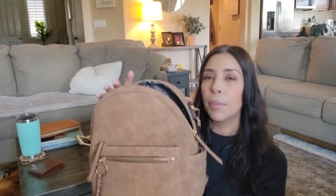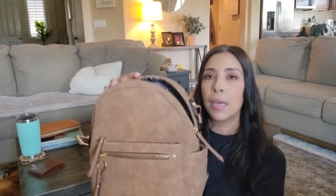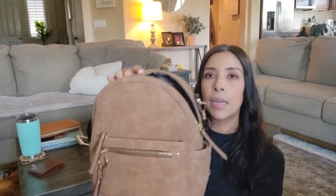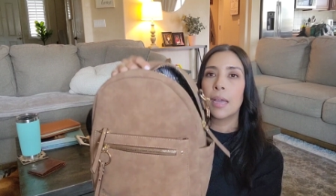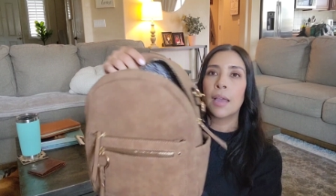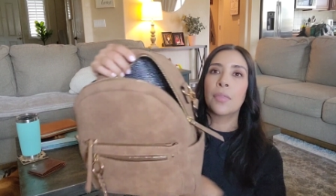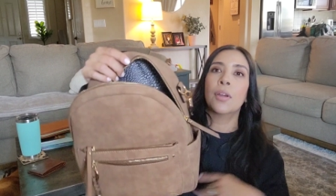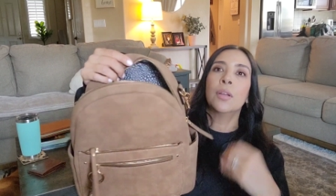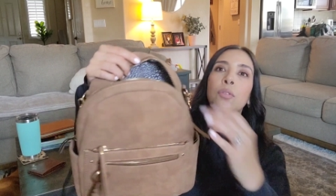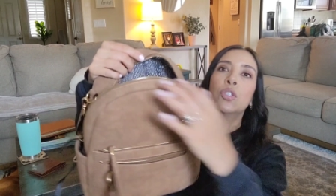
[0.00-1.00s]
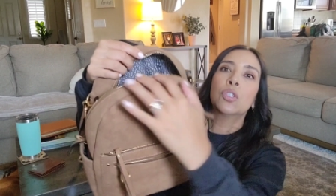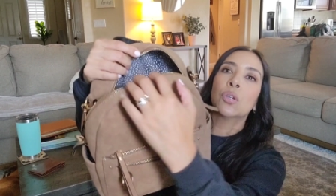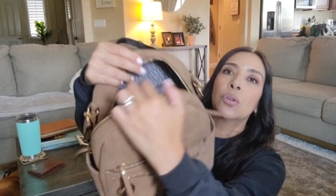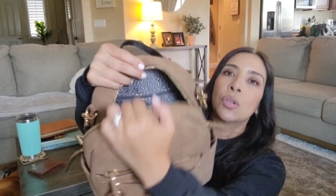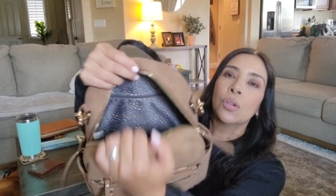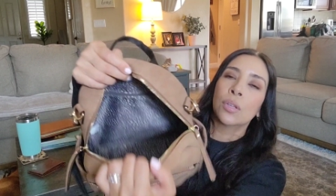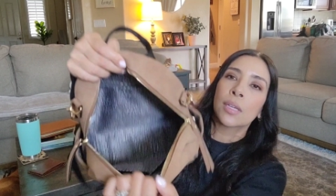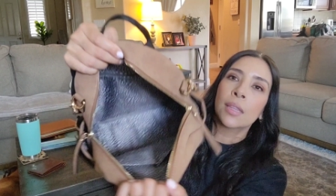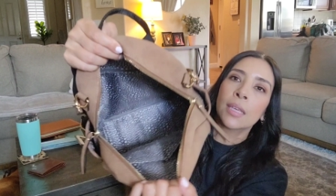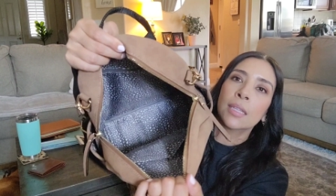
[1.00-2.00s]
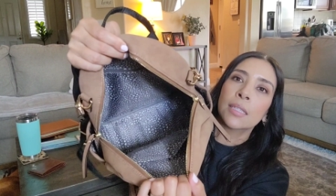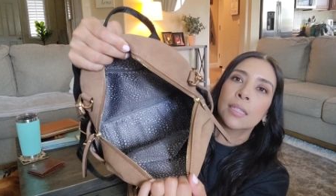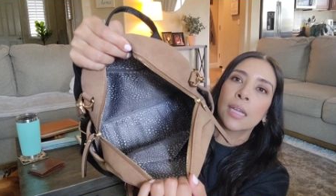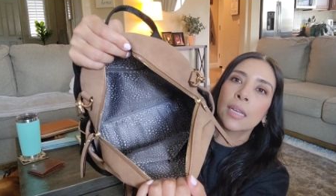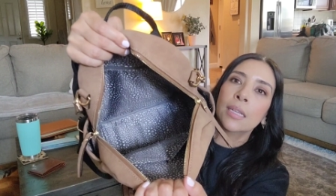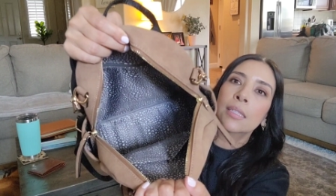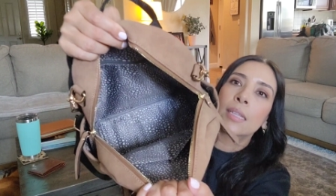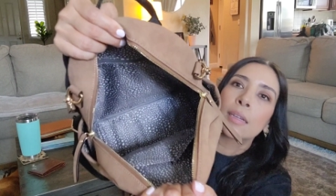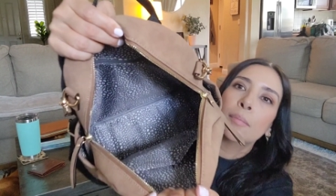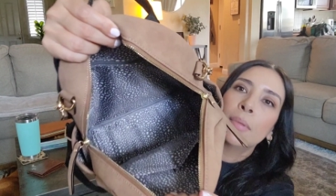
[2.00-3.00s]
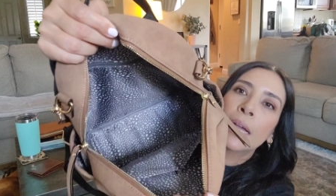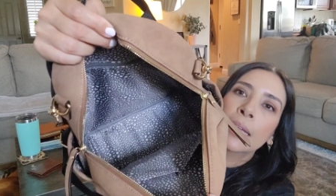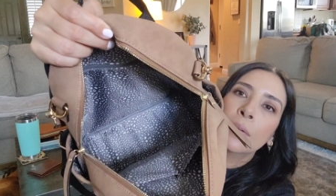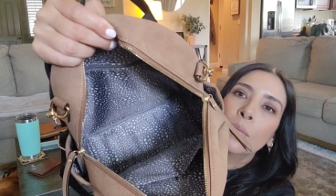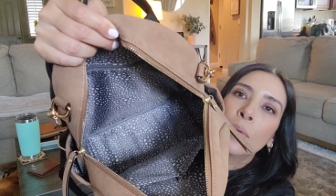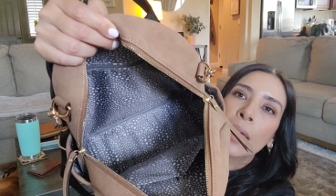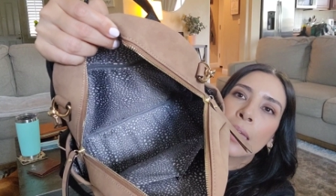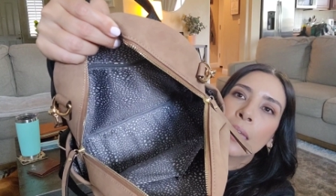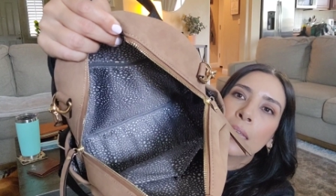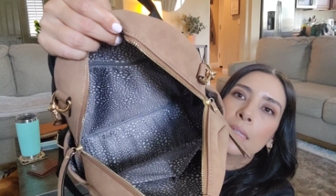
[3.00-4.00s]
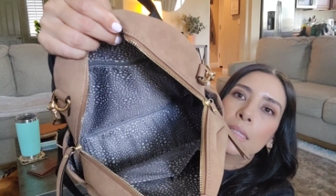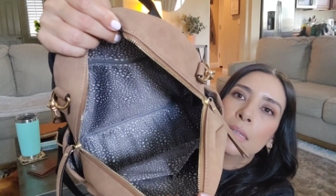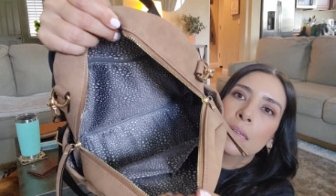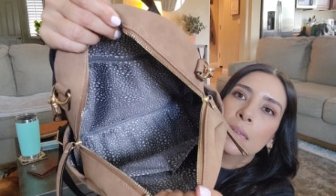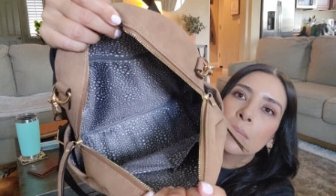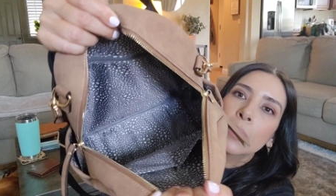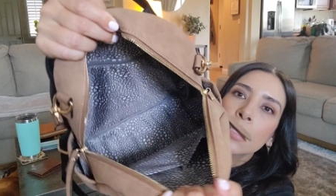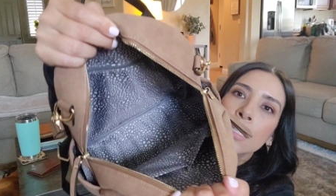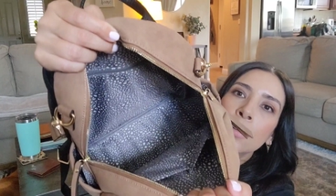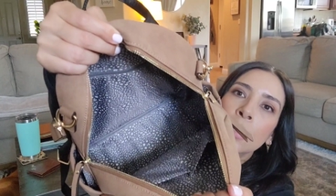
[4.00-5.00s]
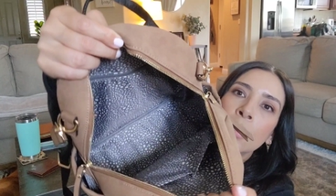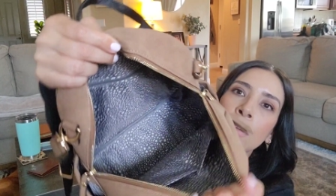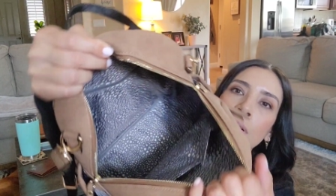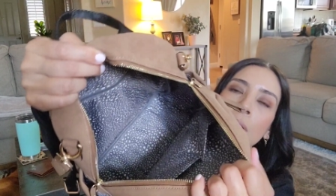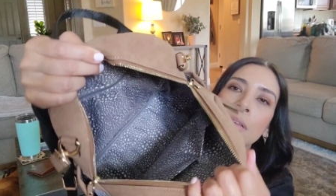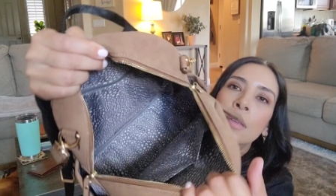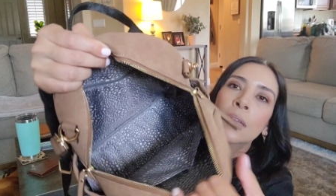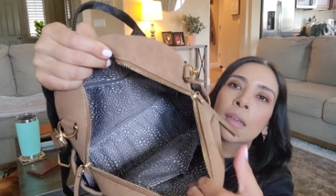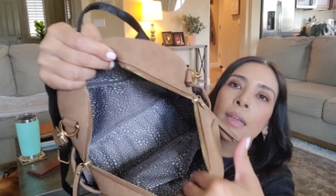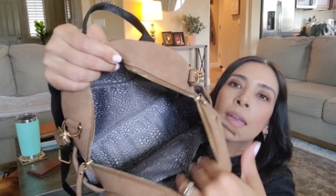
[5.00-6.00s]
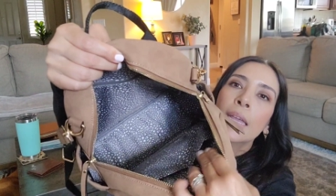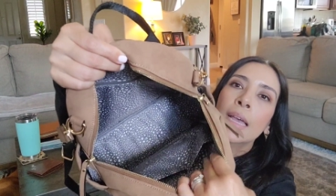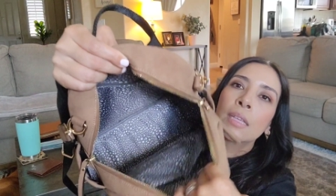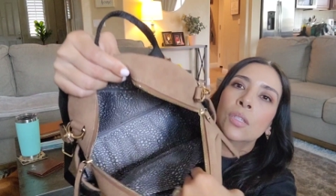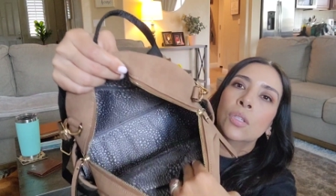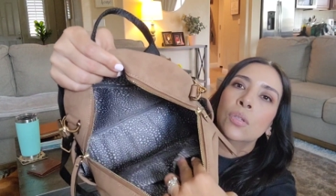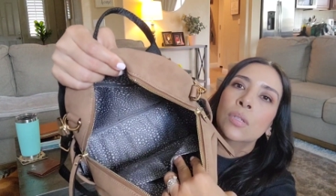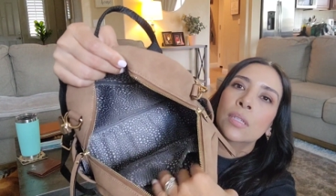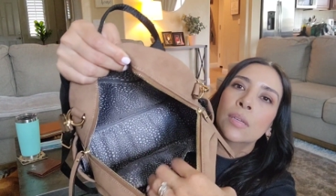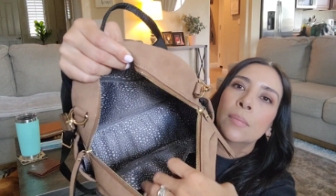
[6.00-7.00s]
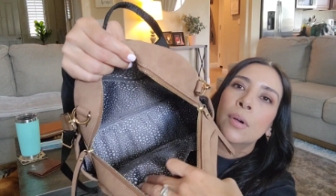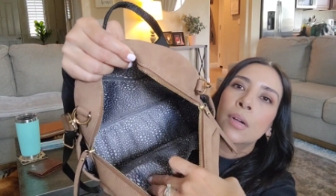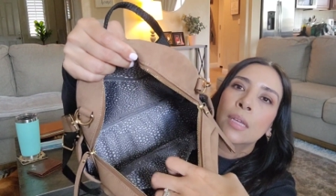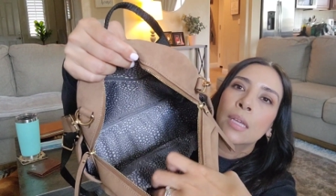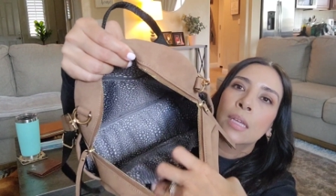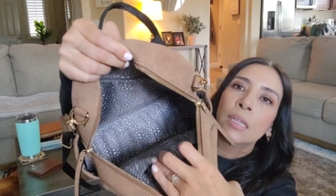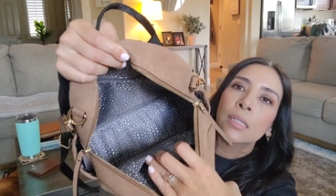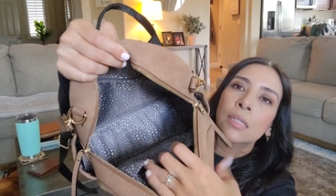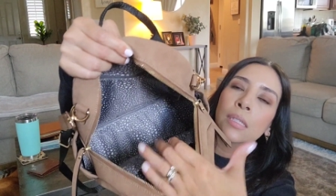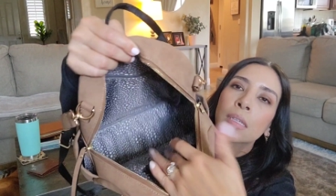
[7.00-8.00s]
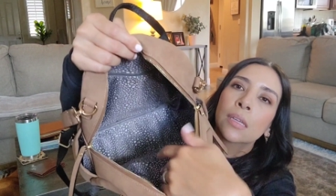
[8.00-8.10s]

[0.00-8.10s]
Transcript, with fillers: but I thought it was so cute. Look at the inside. It's like a black and white material and it has two slip pockets.